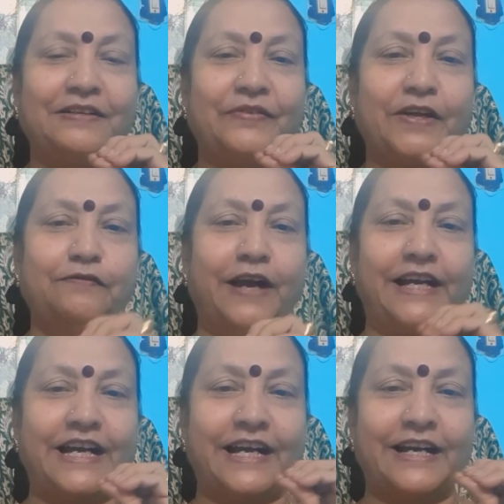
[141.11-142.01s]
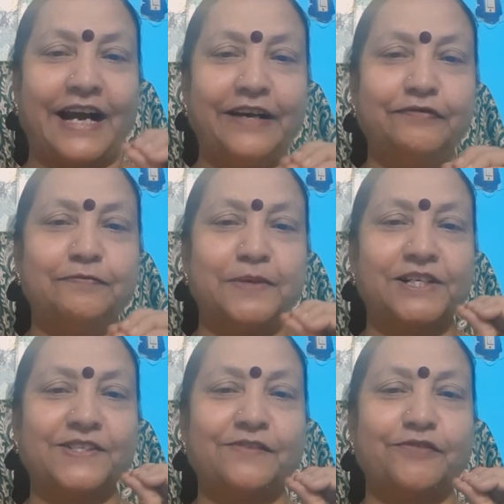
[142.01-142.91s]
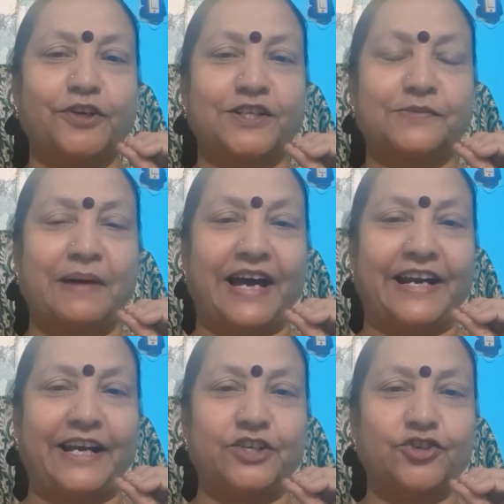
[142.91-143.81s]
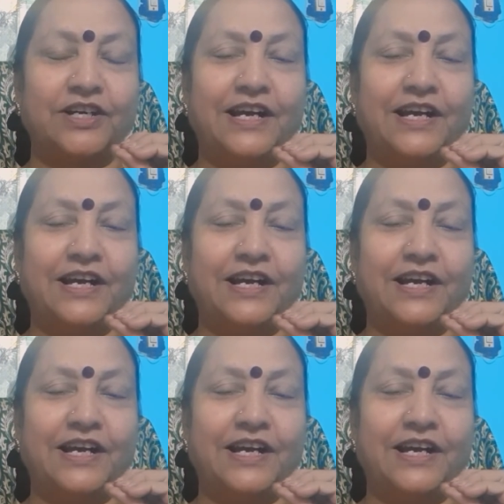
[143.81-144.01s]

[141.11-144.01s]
then finding a right person for his marriage